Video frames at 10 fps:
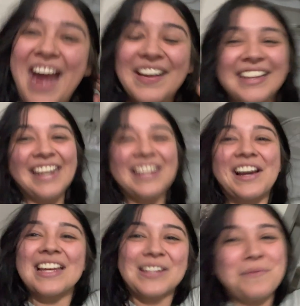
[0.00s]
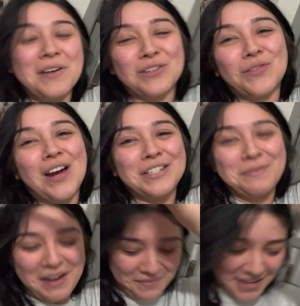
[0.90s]
Thank you guys so much for watching
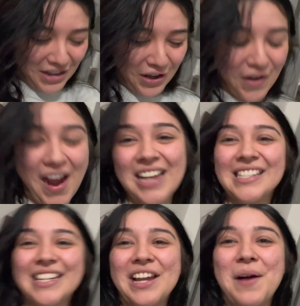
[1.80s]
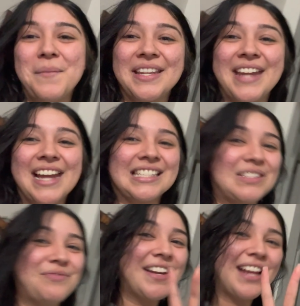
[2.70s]
my video. I'll see you on my next
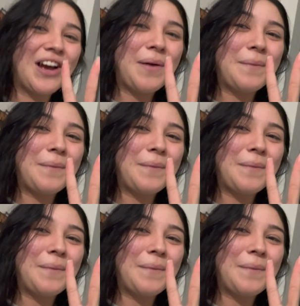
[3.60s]
video.